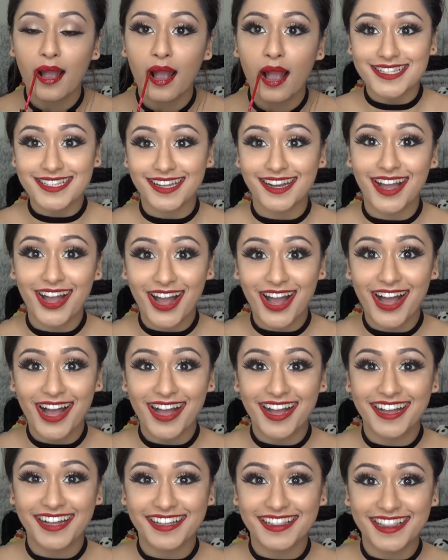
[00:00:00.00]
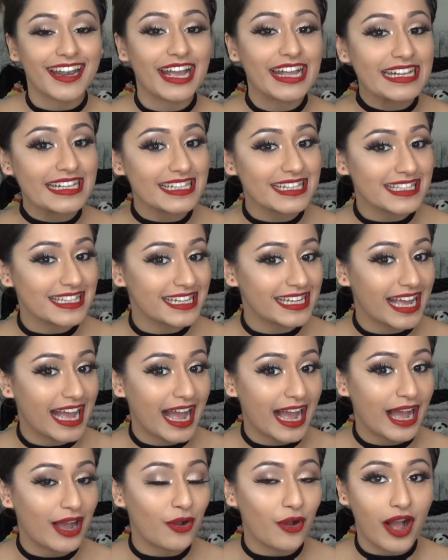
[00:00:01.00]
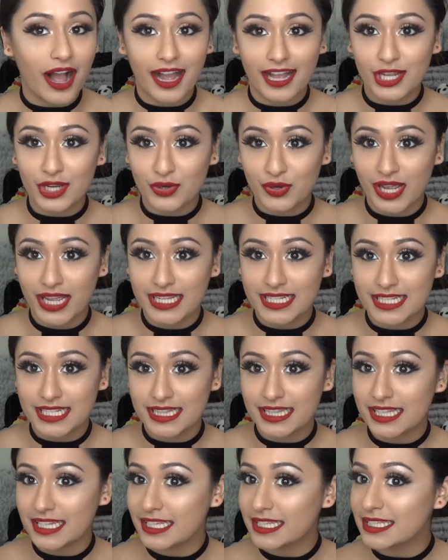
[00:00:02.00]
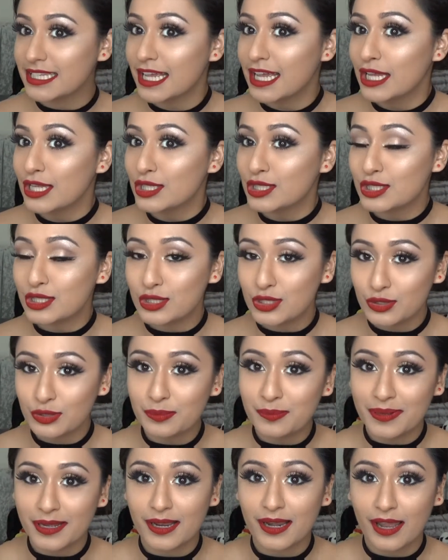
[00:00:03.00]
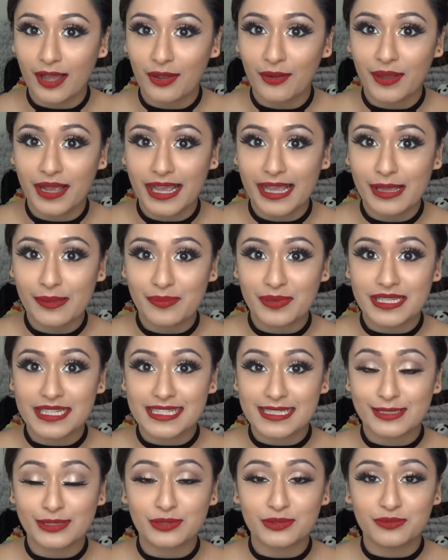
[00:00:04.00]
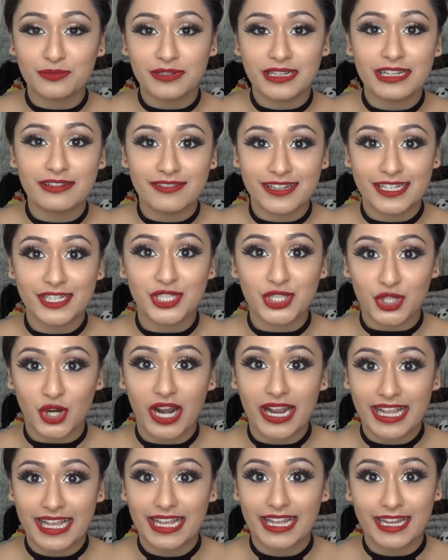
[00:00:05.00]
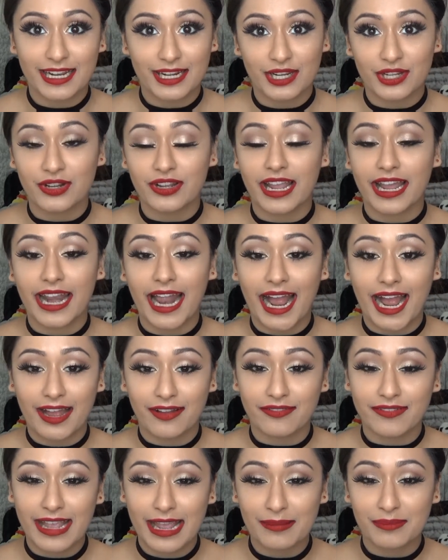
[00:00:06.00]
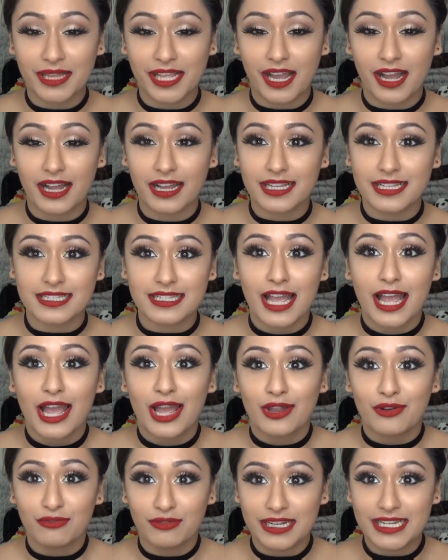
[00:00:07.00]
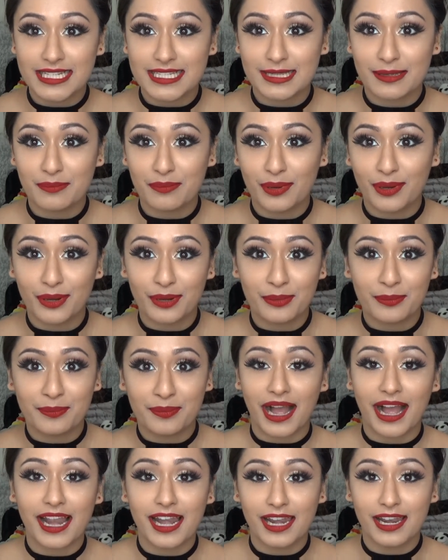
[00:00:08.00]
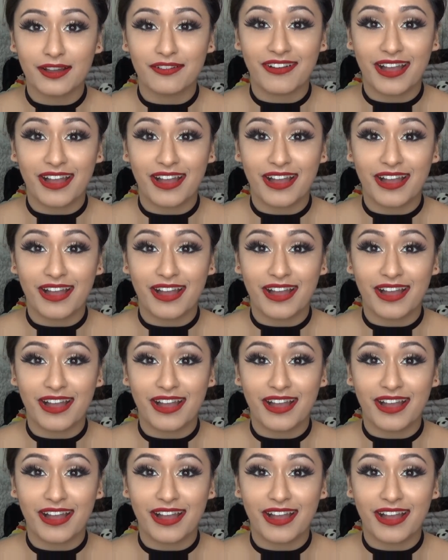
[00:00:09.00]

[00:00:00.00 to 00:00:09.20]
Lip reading: Ta-da! Now you can see how I created this super glowy but still really striking look, and I have kept the eyes really simple, but I love